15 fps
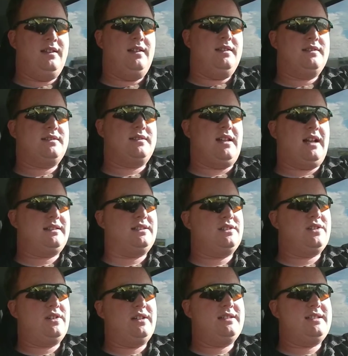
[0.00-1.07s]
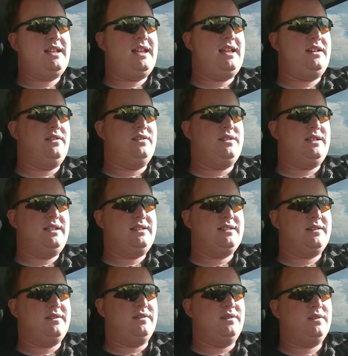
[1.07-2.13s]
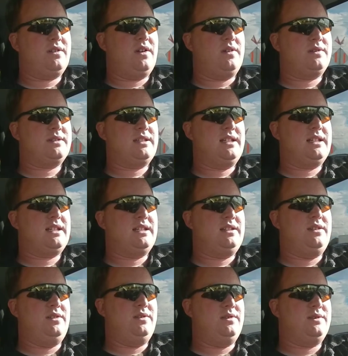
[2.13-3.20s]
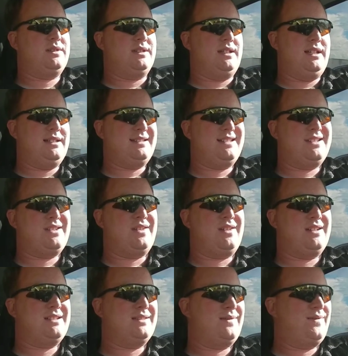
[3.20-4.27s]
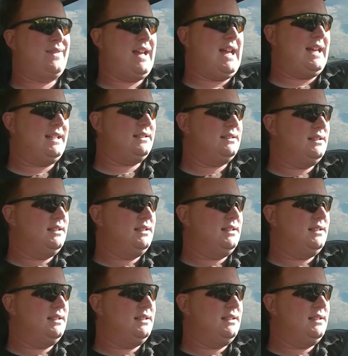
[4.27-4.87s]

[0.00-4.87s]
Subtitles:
It's not to turn it to energy, to glucose that it can use, it's to turn it to fat.